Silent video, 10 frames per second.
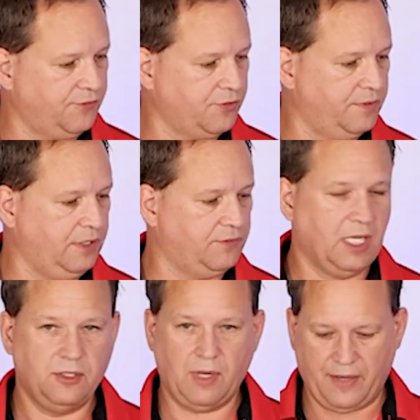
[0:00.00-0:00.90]
So the,
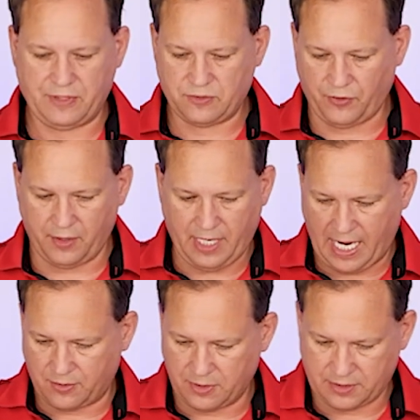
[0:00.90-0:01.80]
you have these very
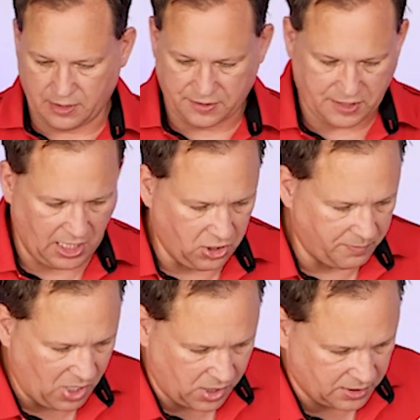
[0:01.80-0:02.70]
accurate uh, scale
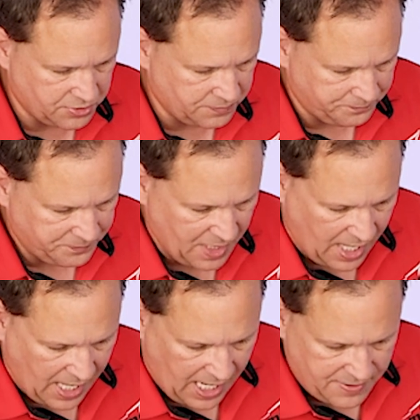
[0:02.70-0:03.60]
bars,
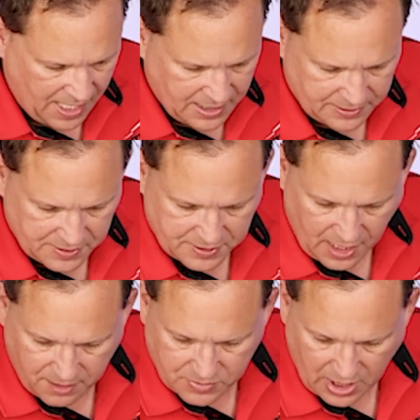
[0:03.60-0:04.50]
and then at the
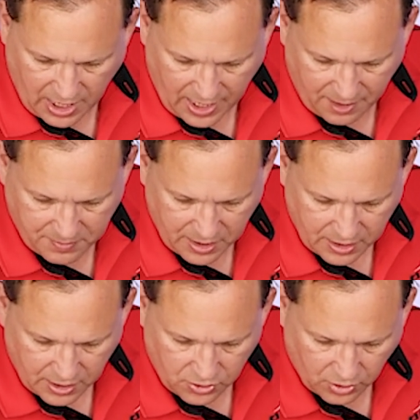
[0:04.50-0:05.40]
same time,
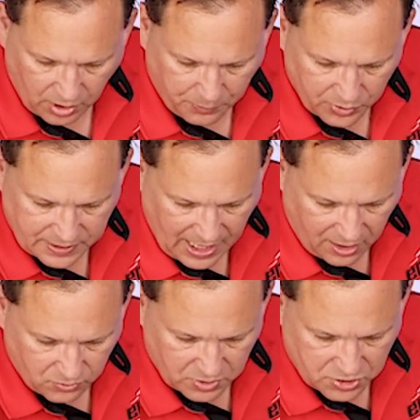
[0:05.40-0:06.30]
you're going to put down